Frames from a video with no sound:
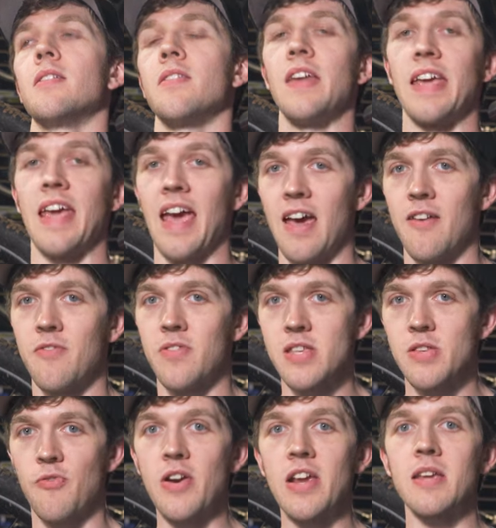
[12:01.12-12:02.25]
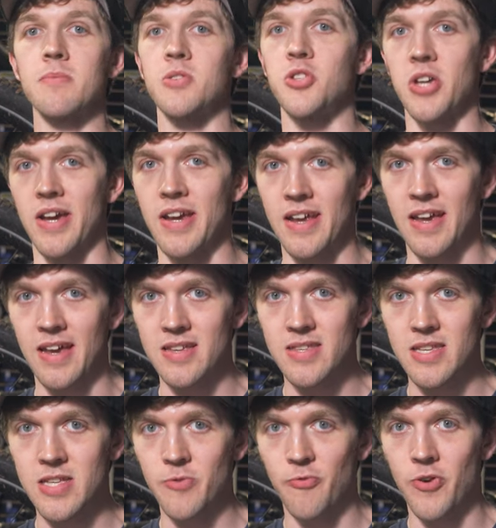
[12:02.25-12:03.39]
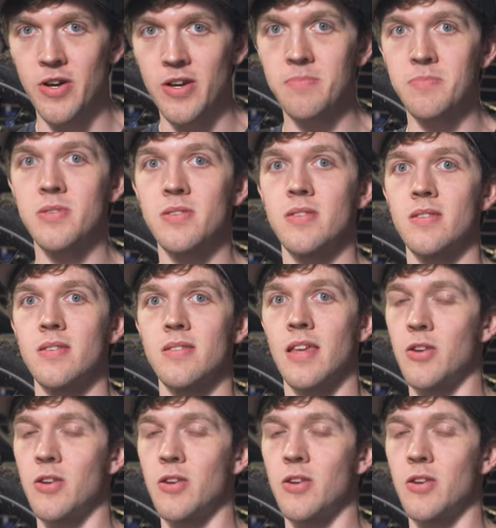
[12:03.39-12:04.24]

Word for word: they have these frames. Giant has these frames.